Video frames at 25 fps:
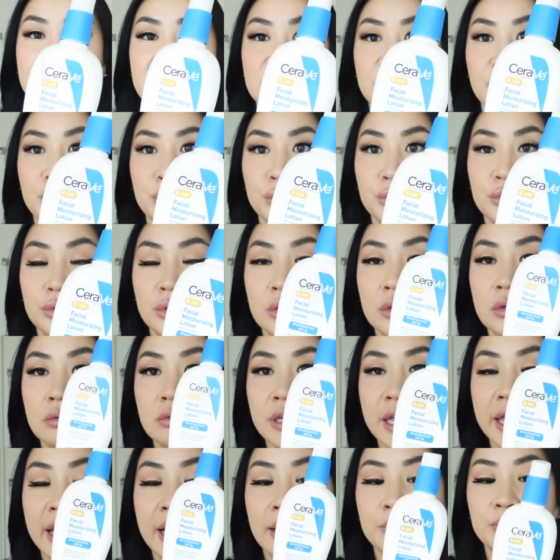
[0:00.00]
so
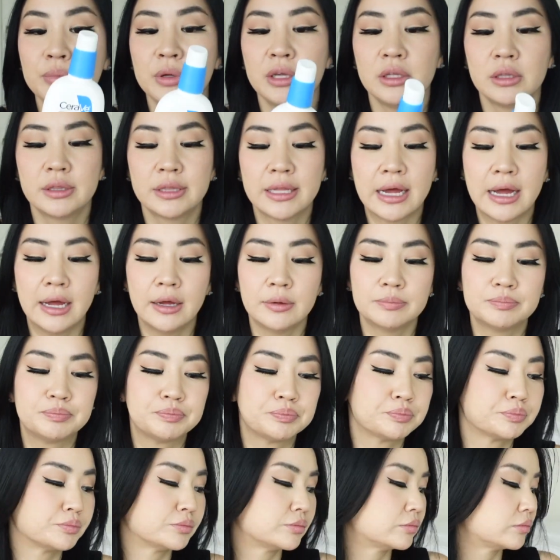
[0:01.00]
can't beat that.
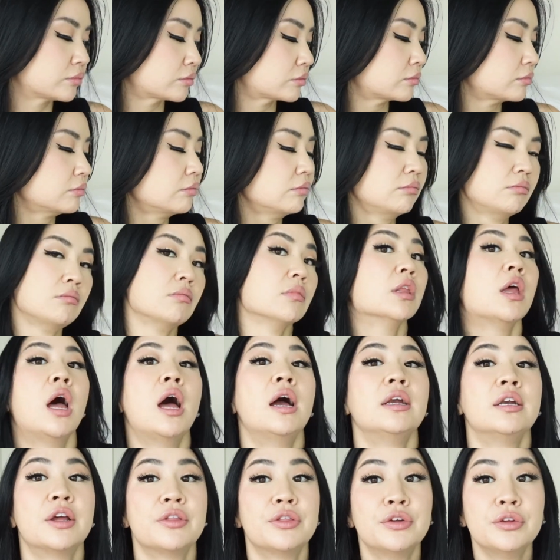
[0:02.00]

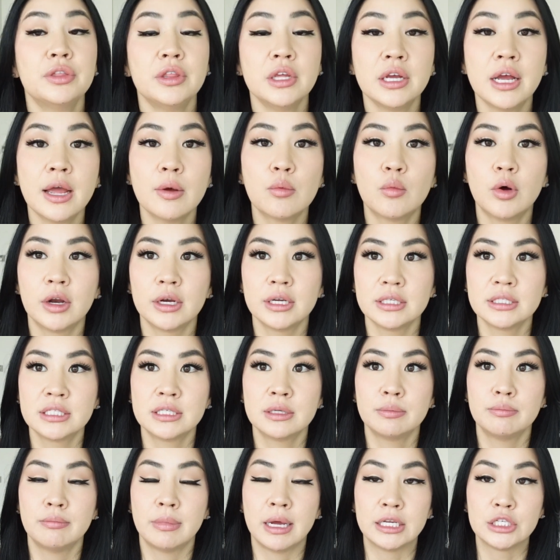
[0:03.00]
Another thing I wanted
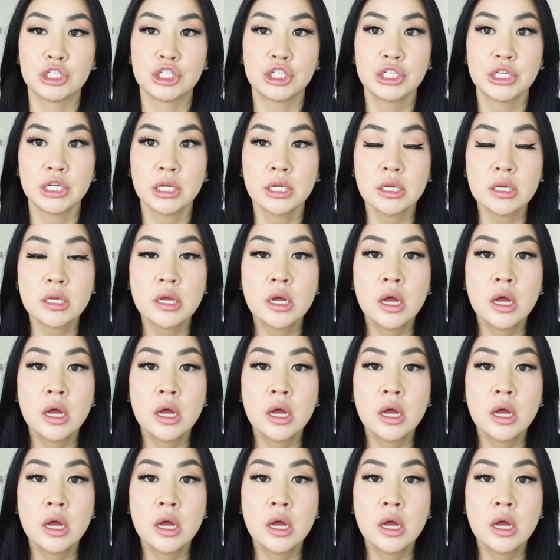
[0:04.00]
to mention,